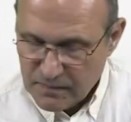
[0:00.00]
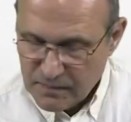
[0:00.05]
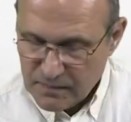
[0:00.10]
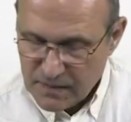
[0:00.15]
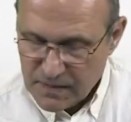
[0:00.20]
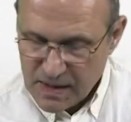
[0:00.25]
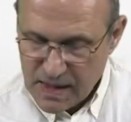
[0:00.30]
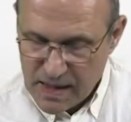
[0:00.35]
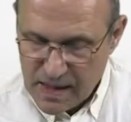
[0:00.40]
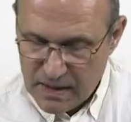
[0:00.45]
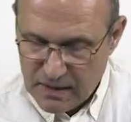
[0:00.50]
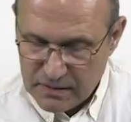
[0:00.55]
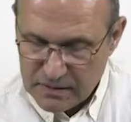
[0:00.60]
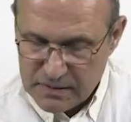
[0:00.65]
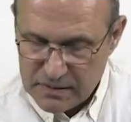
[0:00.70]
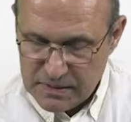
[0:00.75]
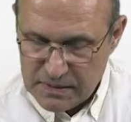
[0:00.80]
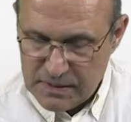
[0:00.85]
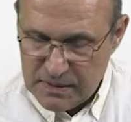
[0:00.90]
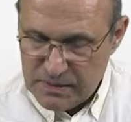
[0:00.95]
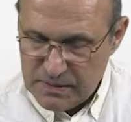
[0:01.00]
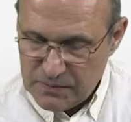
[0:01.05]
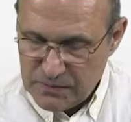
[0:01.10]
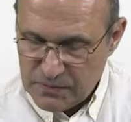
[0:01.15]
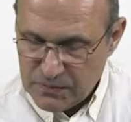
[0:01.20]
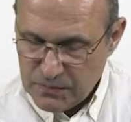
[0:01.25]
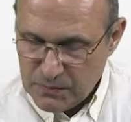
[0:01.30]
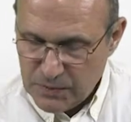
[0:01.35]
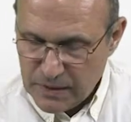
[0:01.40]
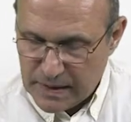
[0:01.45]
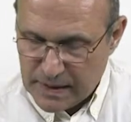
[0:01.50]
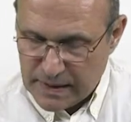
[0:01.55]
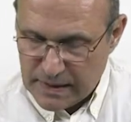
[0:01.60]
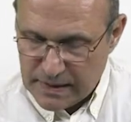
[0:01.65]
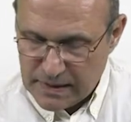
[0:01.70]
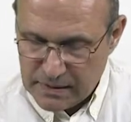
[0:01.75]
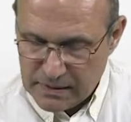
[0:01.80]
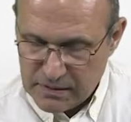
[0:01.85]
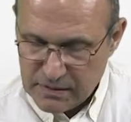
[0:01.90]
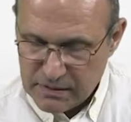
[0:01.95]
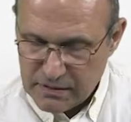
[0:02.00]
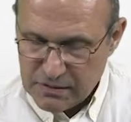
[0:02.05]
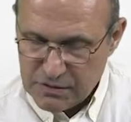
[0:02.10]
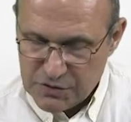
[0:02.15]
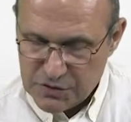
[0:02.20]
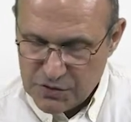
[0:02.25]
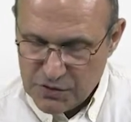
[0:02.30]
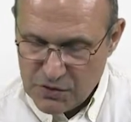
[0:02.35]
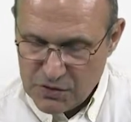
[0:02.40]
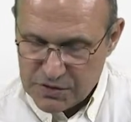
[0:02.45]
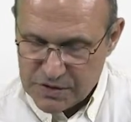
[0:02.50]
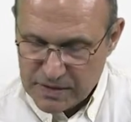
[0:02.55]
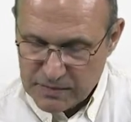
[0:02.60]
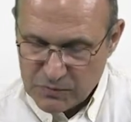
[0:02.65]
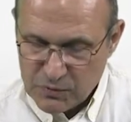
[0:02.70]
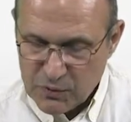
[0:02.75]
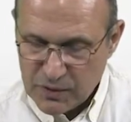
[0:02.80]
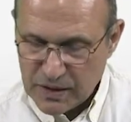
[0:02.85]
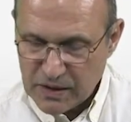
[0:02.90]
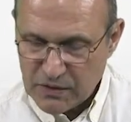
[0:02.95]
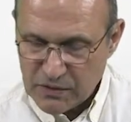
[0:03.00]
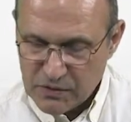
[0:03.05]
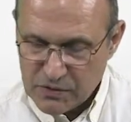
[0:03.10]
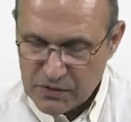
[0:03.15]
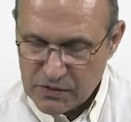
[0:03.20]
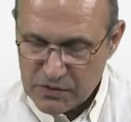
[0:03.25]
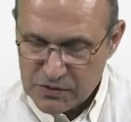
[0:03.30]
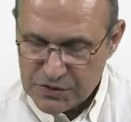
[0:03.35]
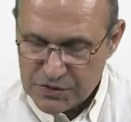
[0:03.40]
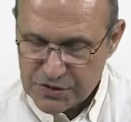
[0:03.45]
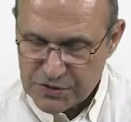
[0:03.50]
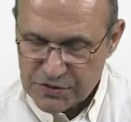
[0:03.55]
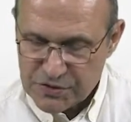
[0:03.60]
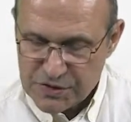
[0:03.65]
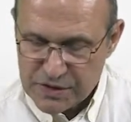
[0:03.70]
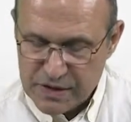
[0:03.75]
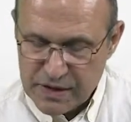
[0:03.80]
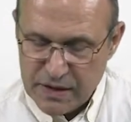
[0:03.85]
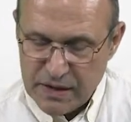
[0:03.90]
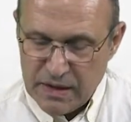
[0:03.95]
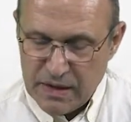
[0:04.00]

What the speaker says: Now, we can draw some quick conclusions.